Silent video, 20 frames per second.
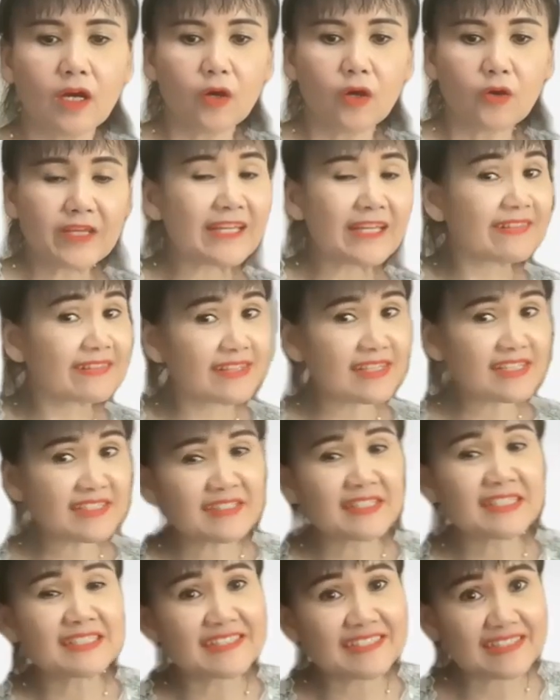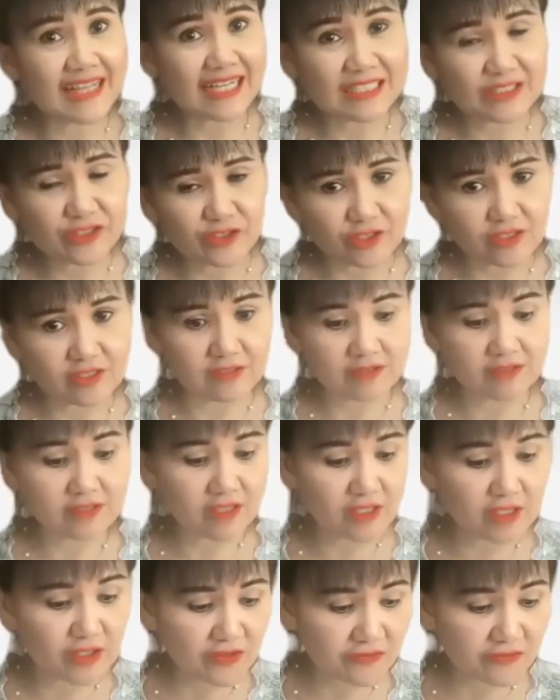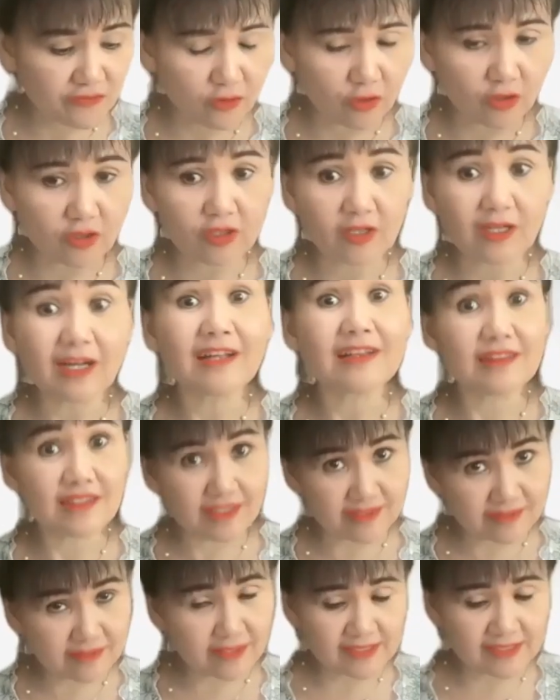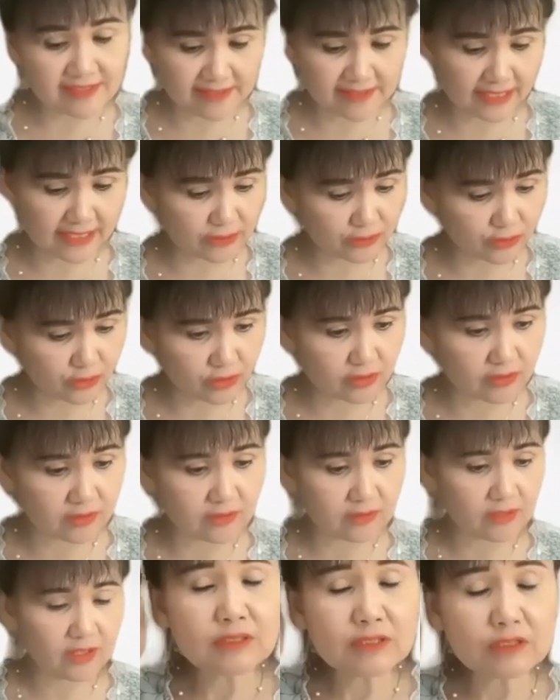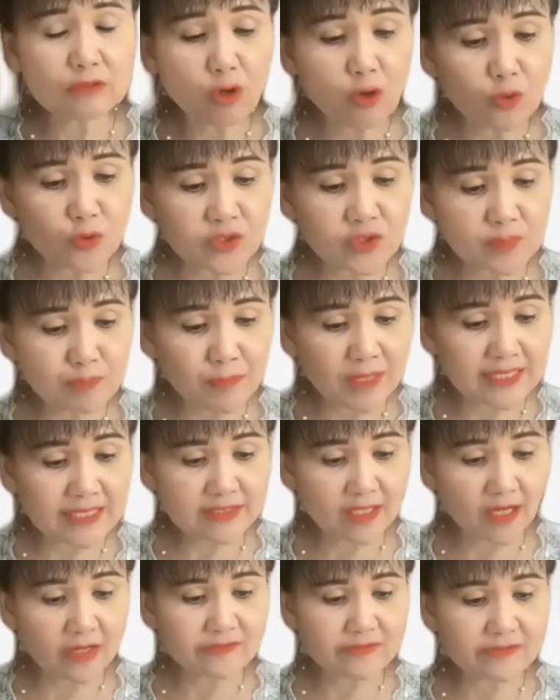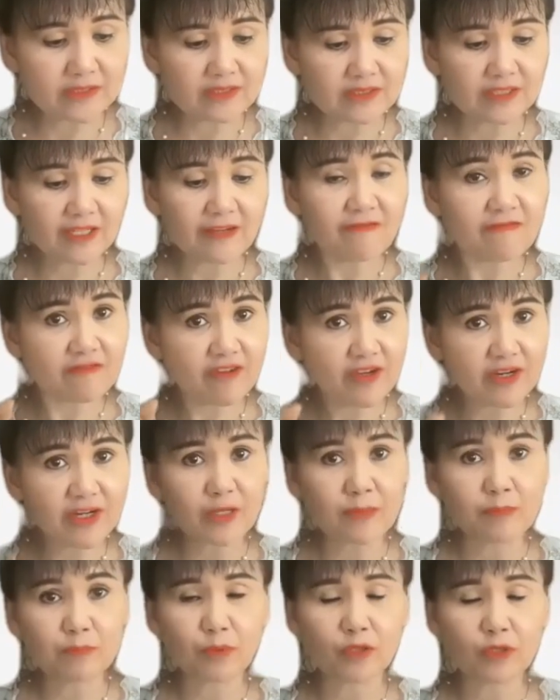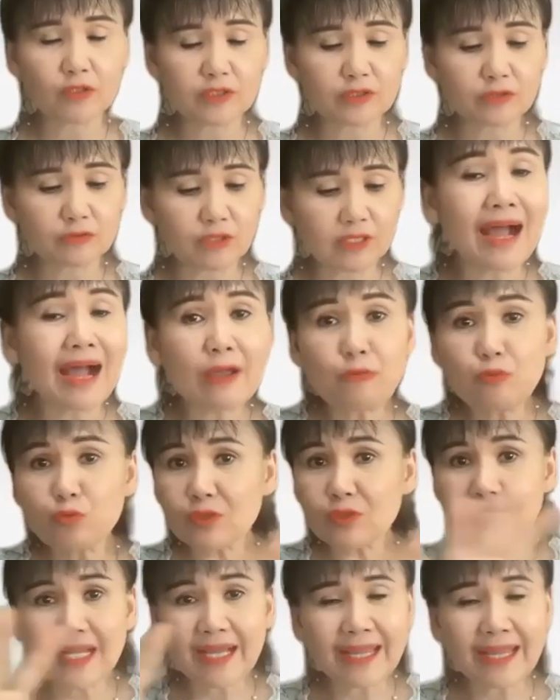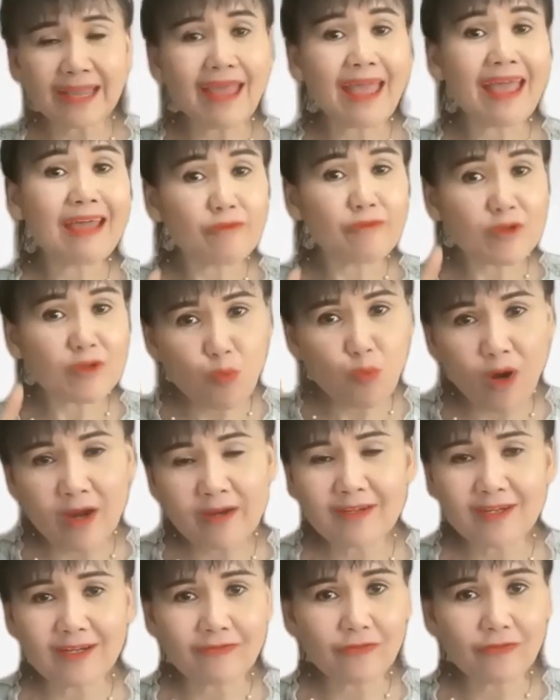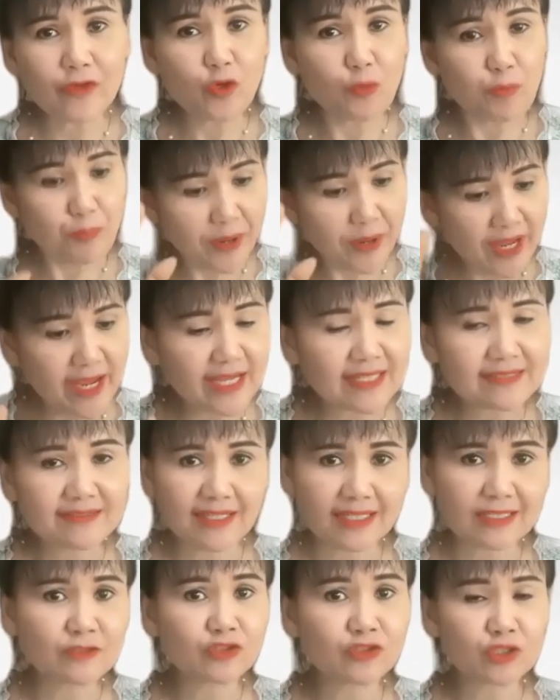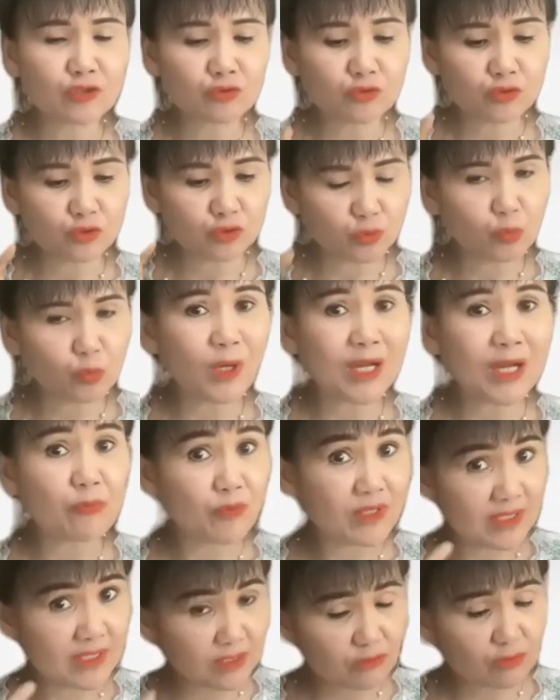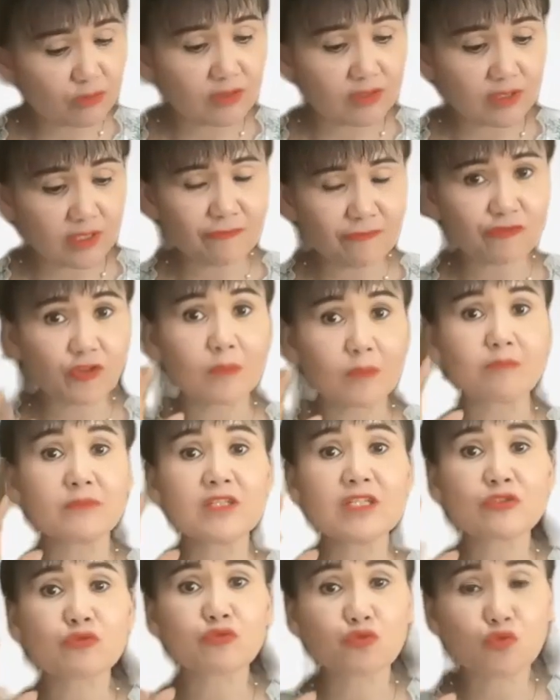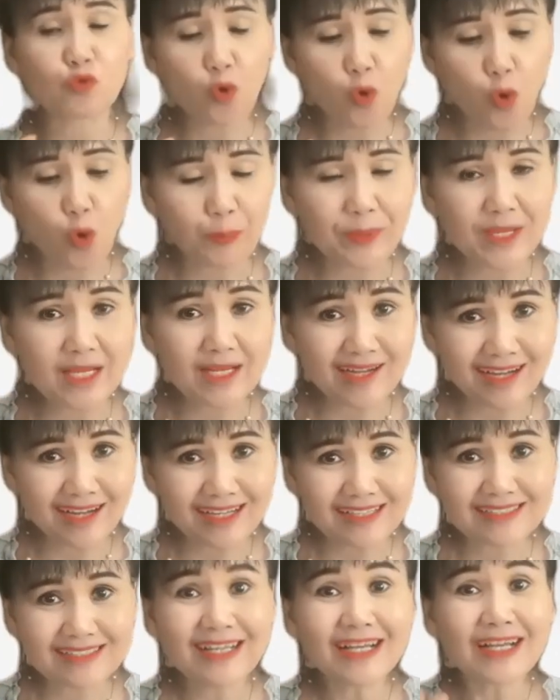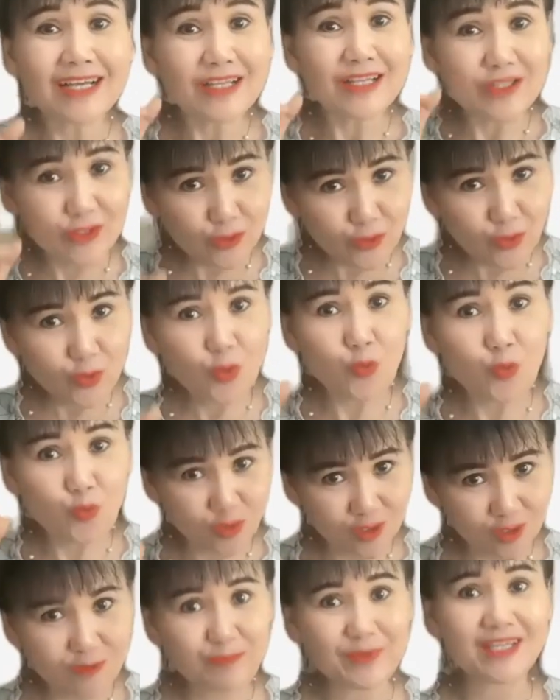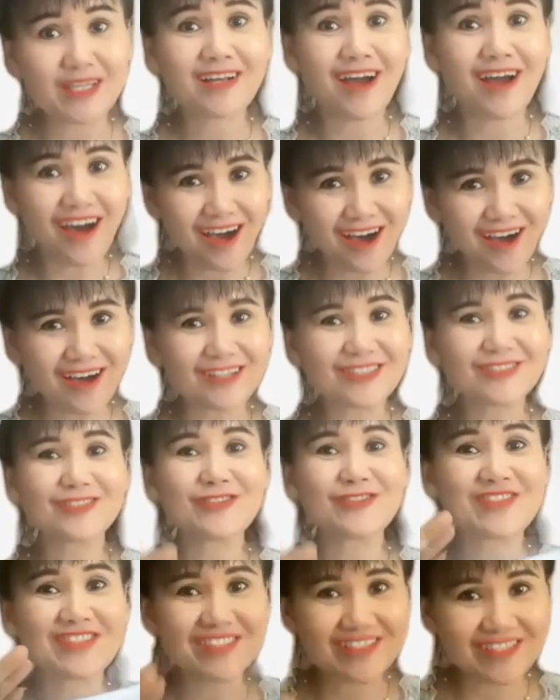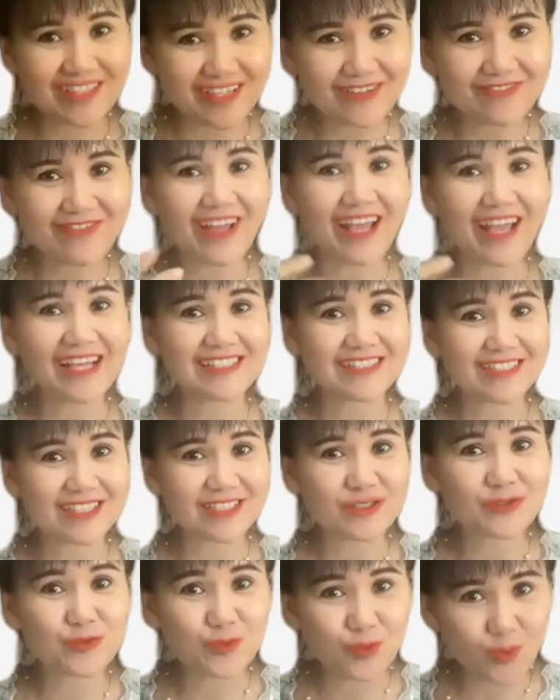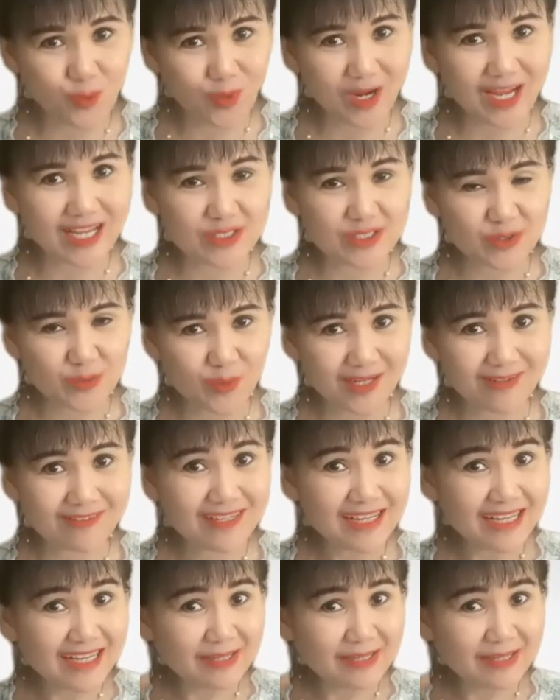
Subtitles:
Okay, this session is for learning session. Toastmaster of the day, very important. I would like every one of you pay attention to what we need to learn from this role, because you will be called to serve as this role as well.